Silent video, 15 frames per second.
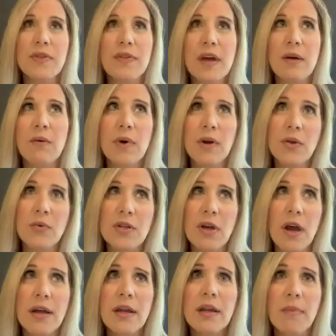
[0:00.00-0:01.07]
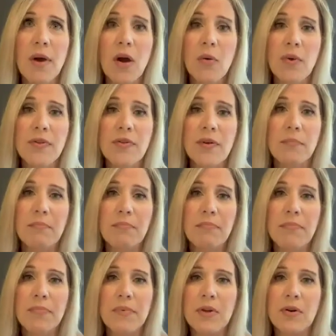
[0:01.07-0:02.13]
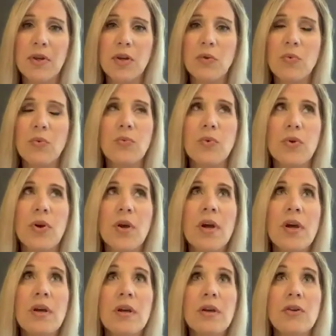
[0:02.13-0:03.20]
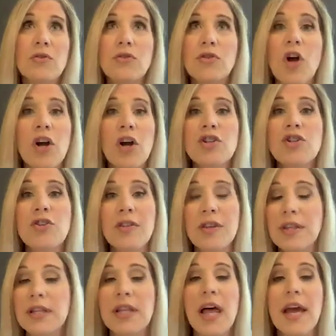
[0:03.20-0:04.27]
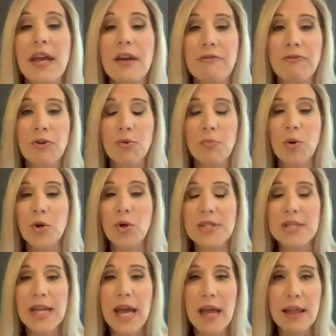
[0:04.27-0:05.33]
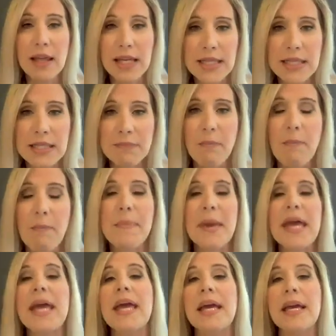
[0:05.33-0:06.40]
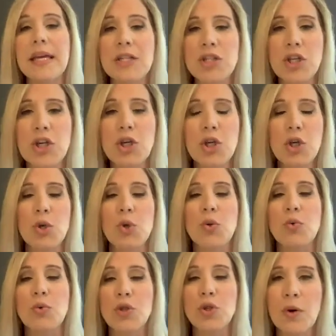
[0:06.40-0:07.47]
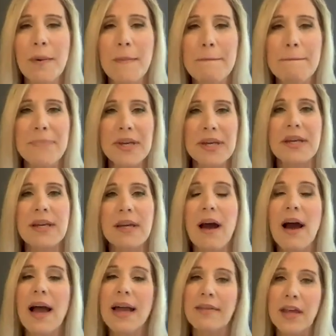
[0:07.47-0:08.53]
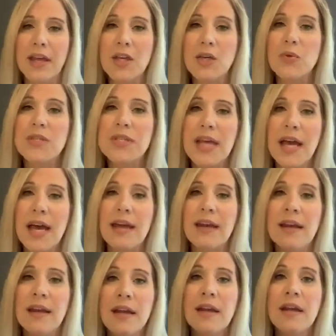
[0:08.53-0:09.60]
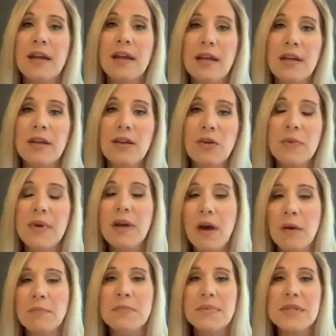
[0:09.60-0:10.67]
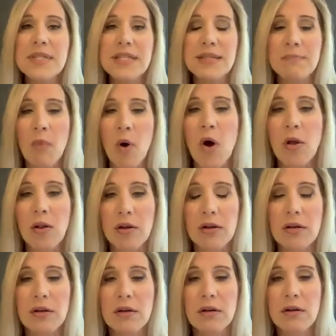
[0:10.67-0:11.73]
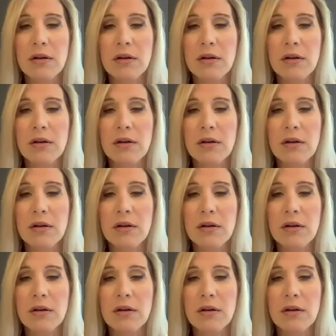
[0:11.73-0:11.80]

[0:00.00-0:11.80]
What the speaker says: that, what you were talking about with the, you're larger than life. Your personality is big. It's huge. You're a big guy. And like you said, you become smaller.